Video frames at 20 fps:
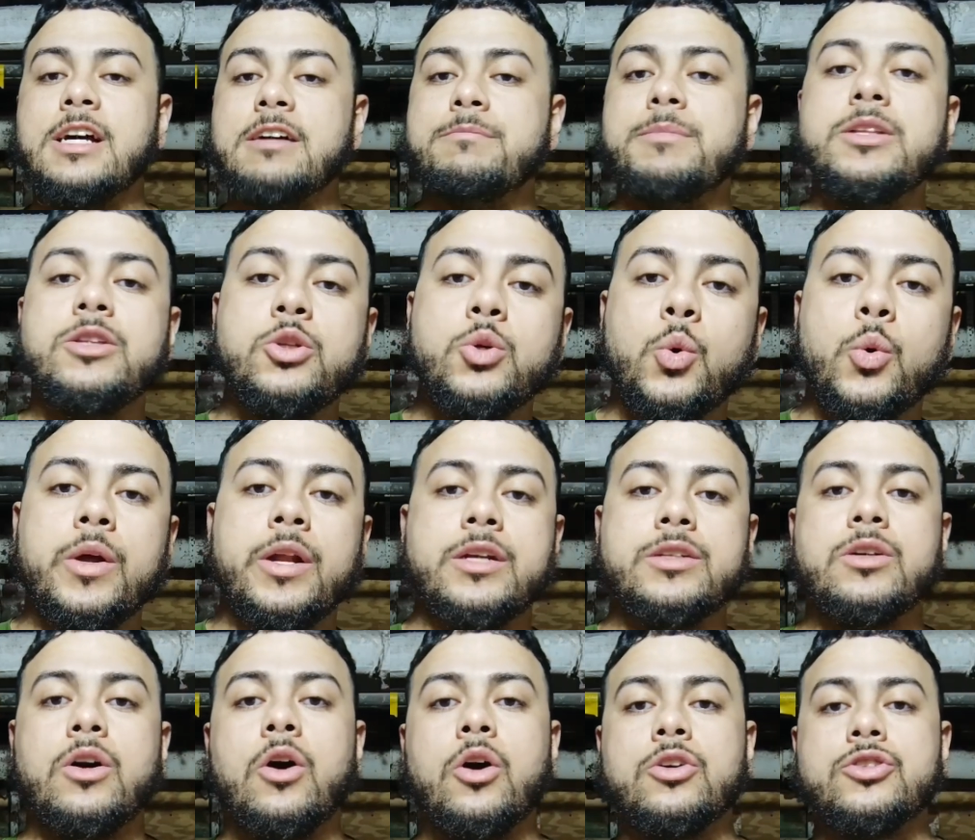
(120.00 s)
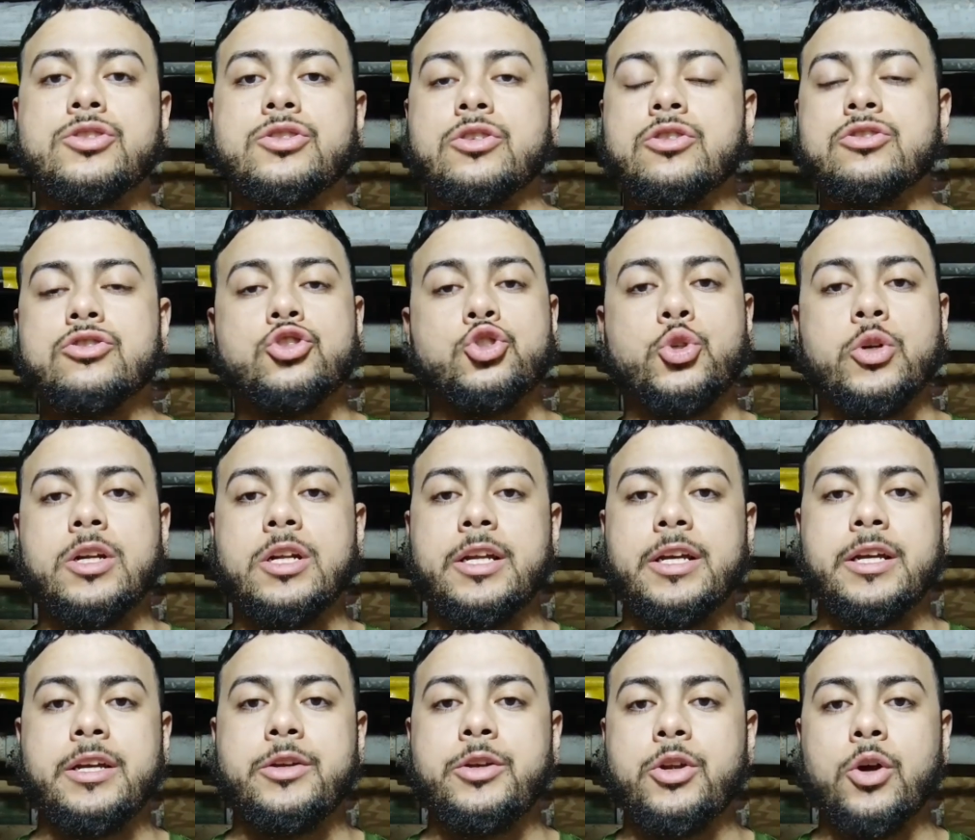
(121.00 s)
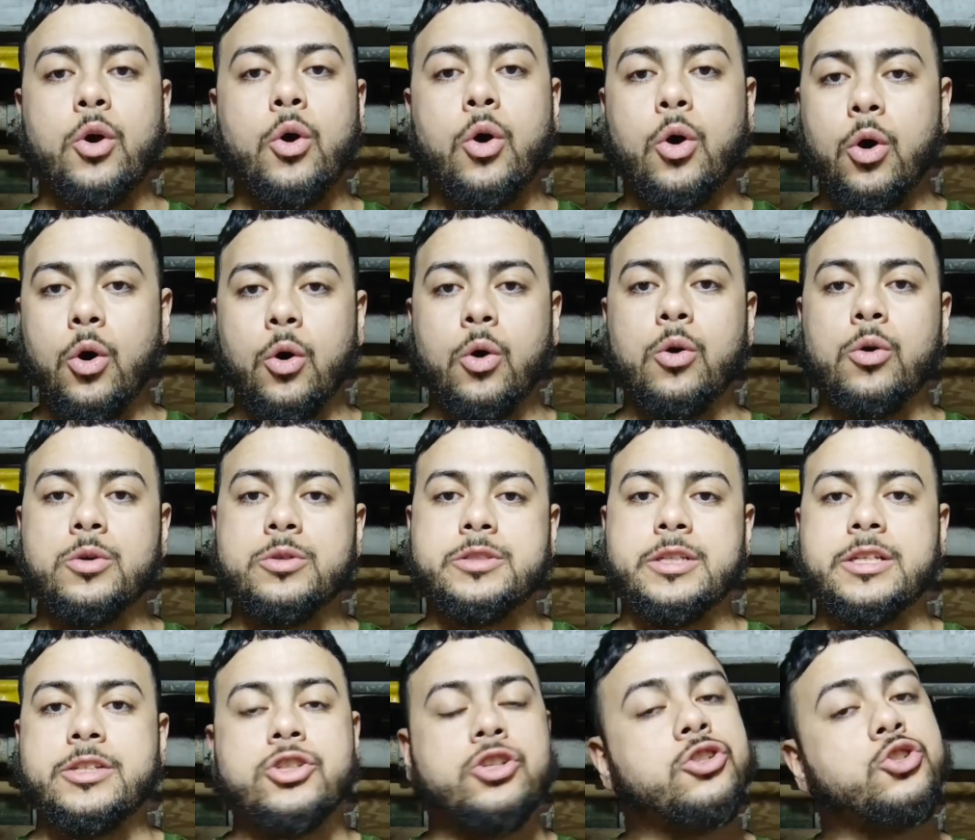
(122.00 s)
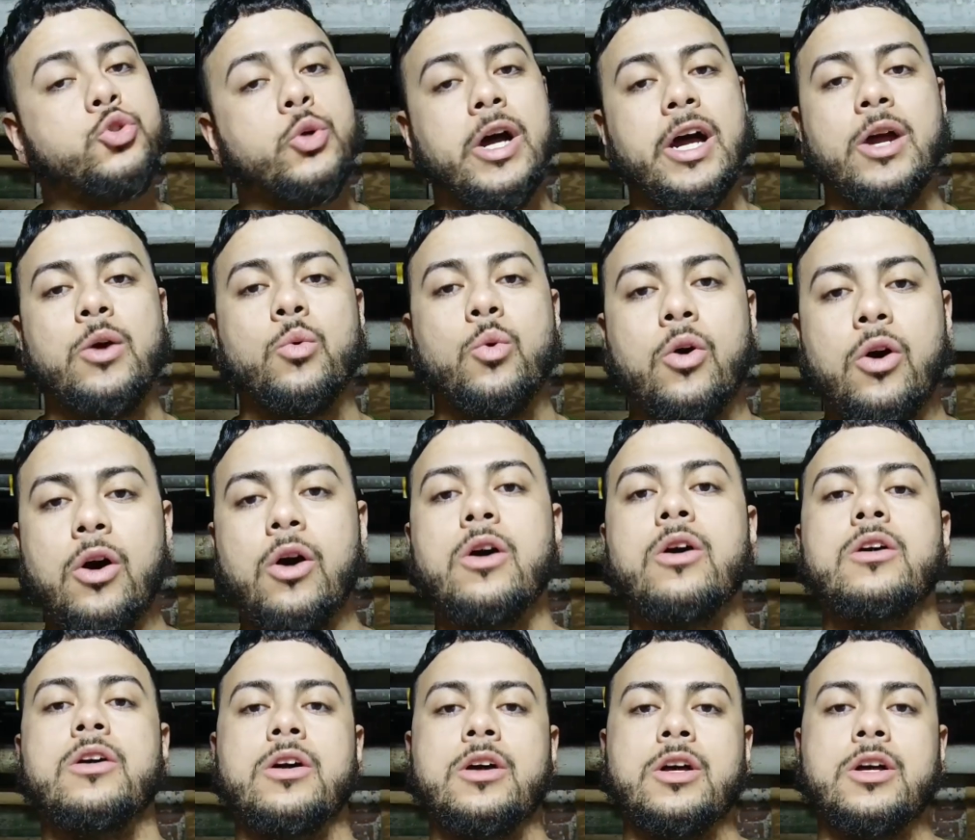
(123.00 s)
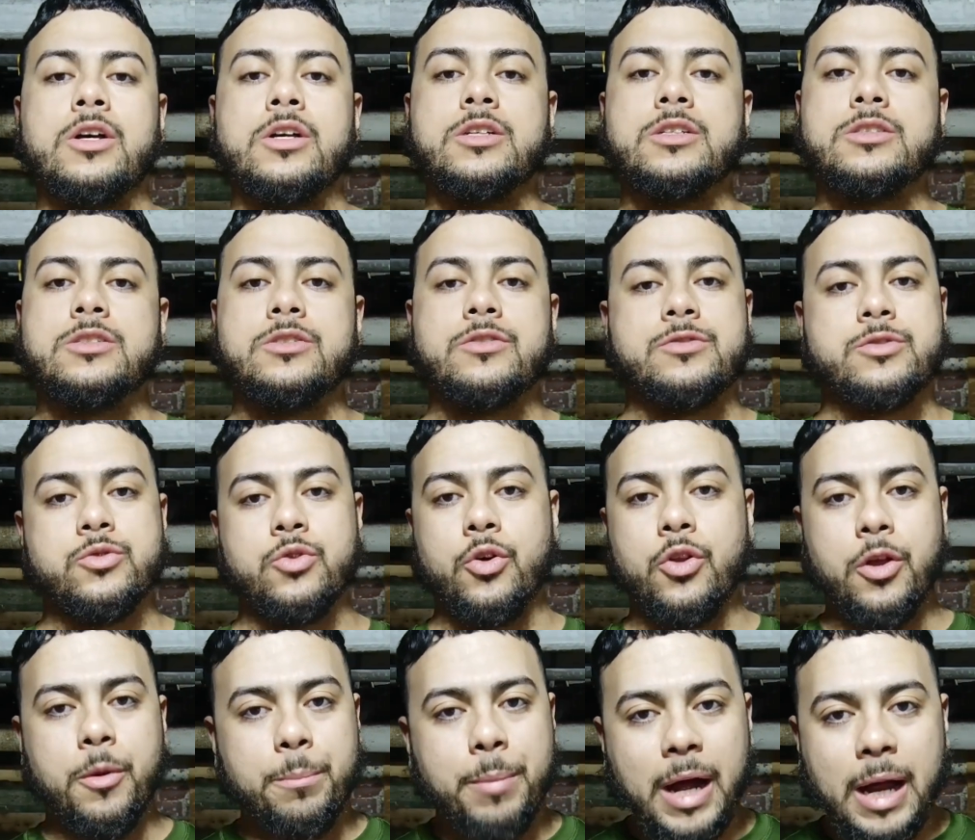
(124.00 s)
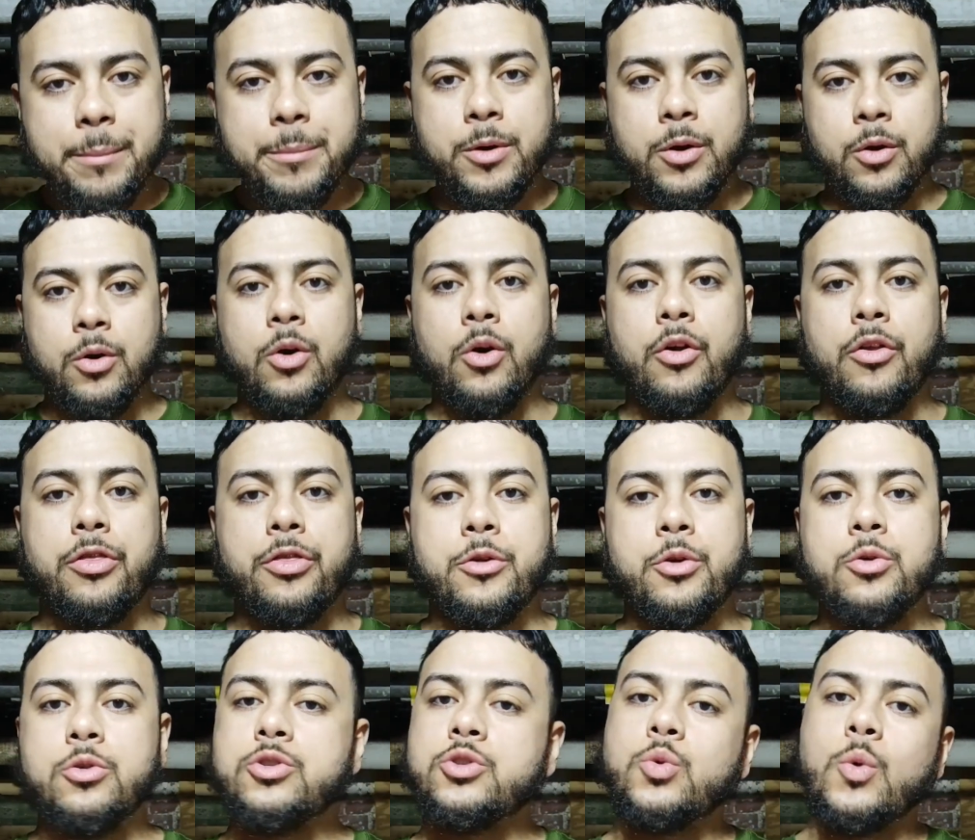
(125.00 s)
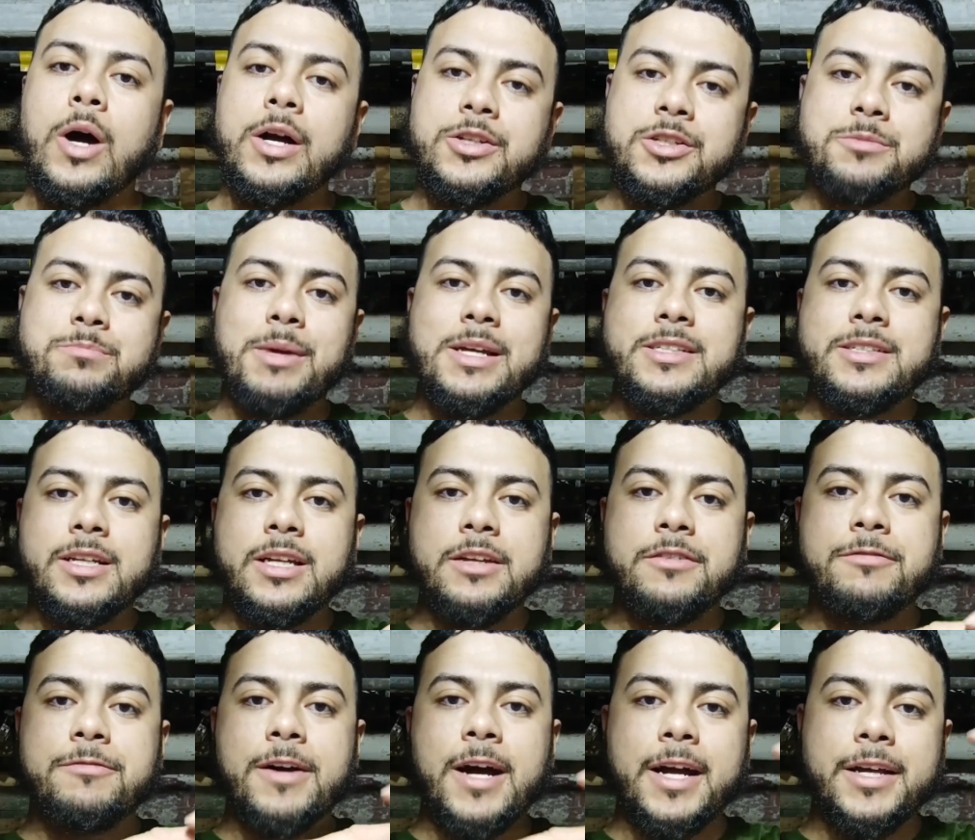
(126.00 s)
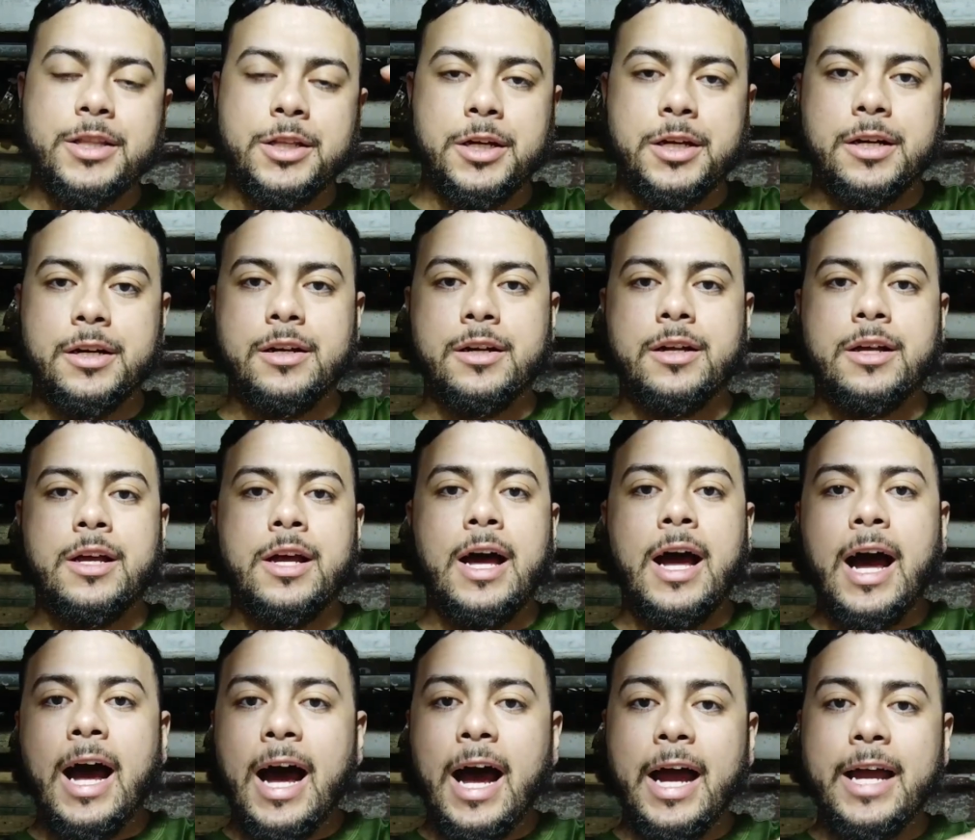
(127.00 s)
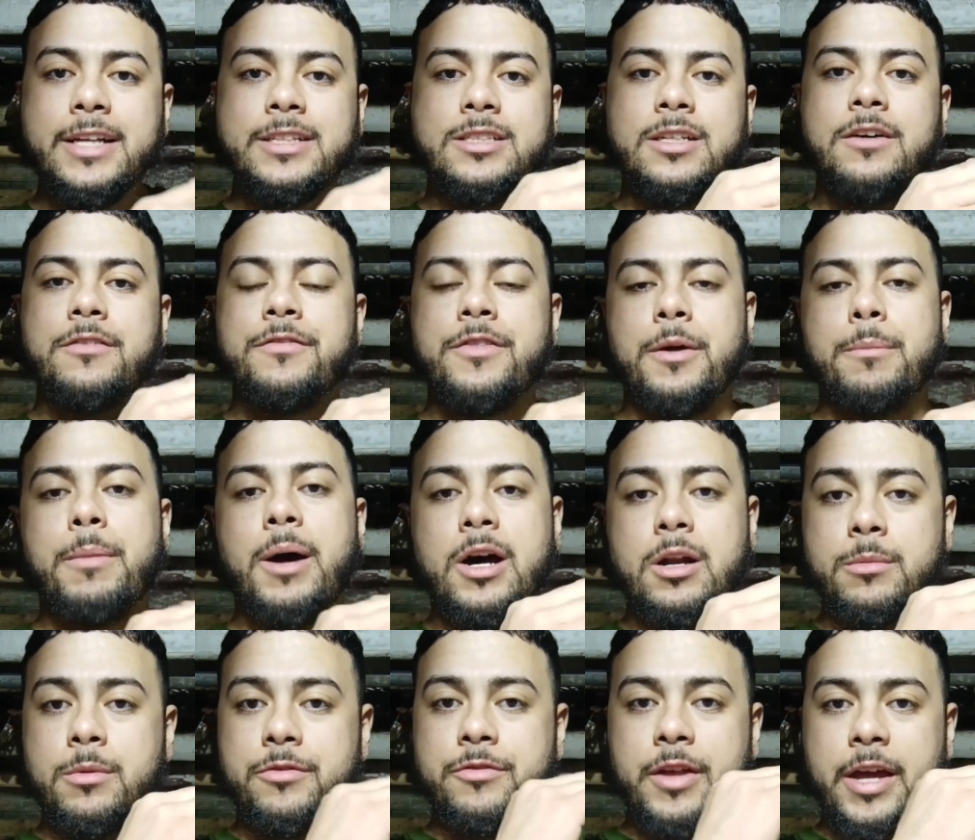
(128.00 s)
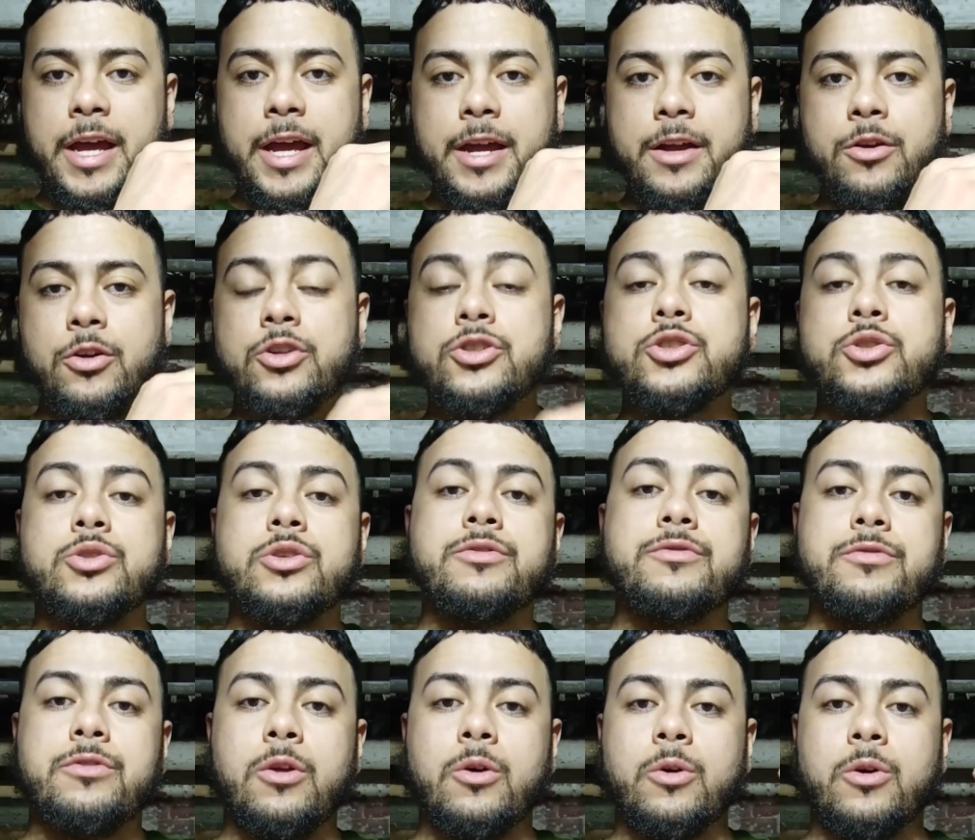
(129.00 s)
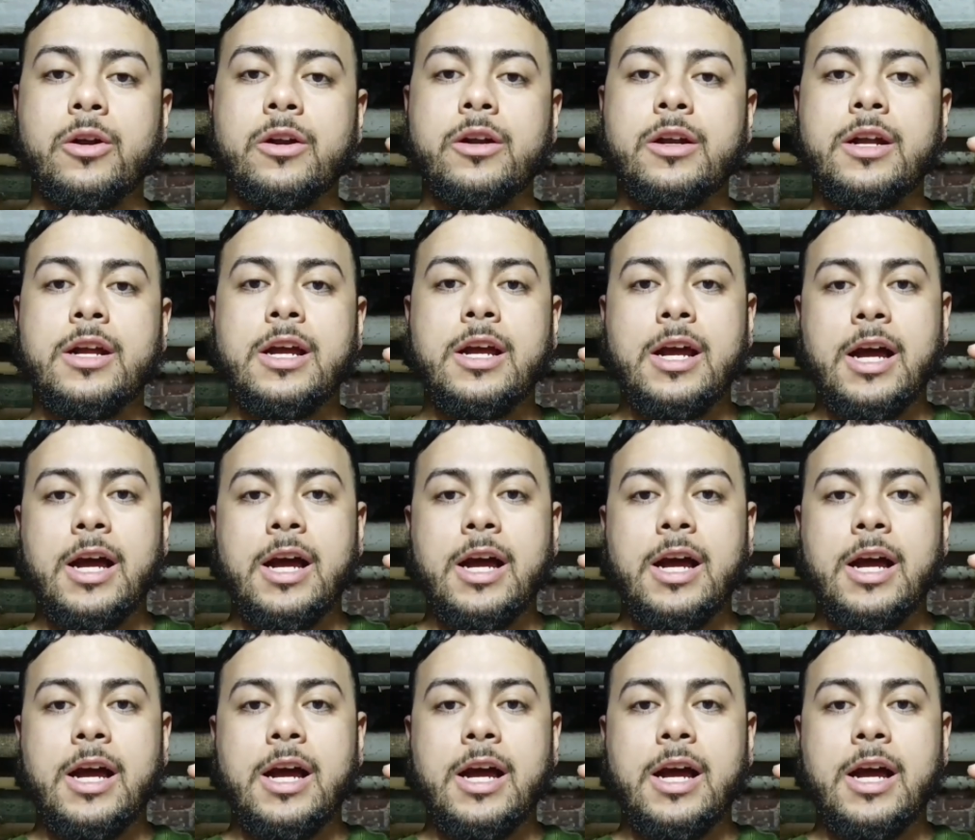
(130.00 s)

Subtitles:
I've been doing is also drilling, holes in the drywall so the pipe could go through. So I just basically find the height of the bottom of the hanger to the floor.